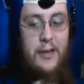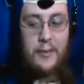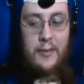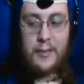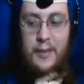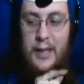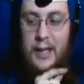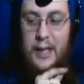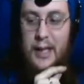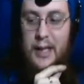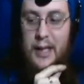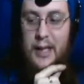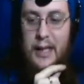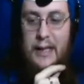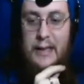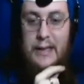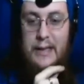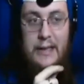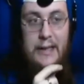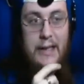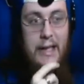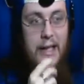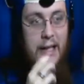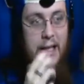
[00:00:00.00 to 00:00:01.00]
Yeah, that's
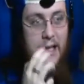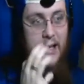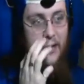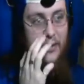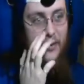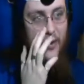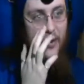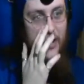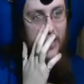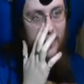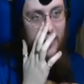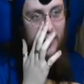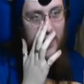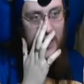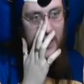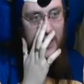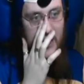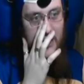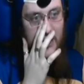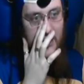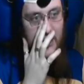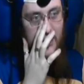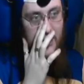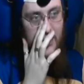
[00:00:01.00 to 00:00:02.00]
Sonic 3D
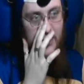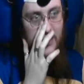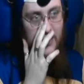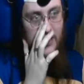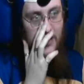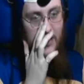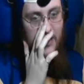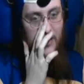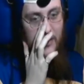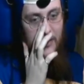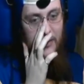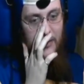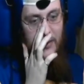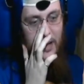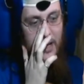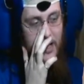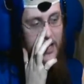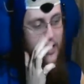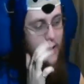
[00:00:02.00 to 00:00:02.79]
Blast. You know, I